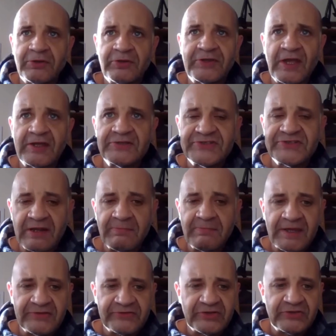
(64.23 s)
on a day-to-day
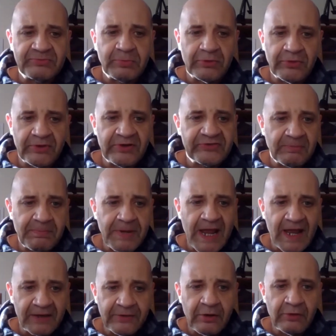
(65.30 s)
basis, but there is a
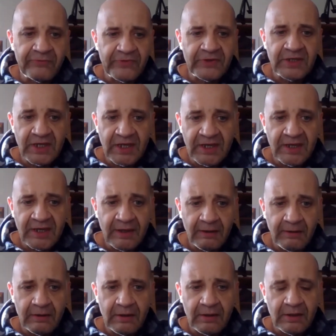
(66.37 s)
pattern over the year.
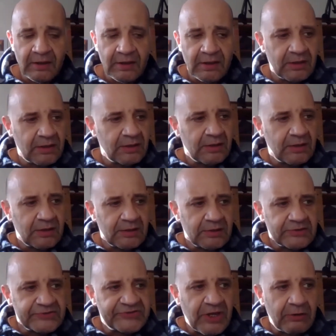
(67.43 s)

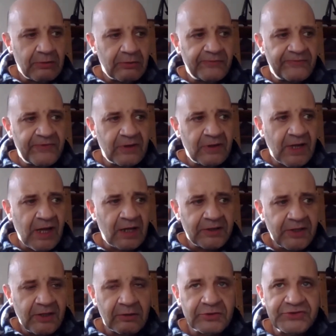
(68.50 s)
So for
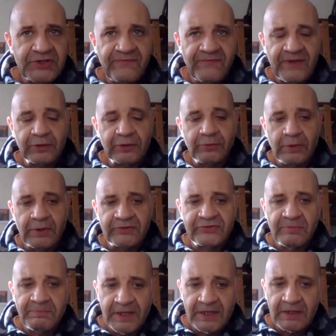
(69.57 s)
archaeology, fieldwork's
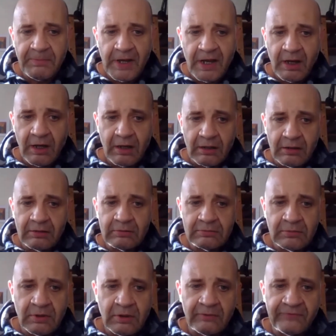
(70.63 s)
a big part
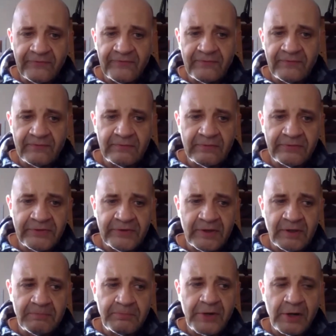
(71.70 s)
of
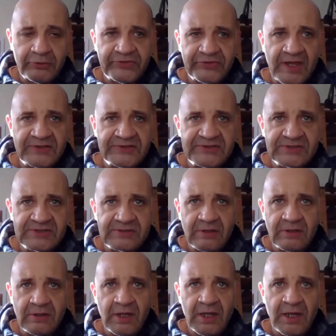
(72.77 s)
the process.
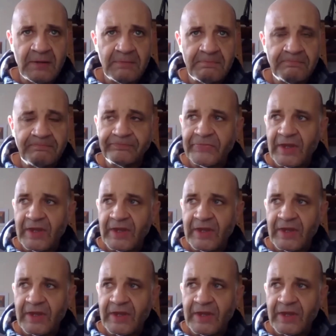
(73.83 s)
It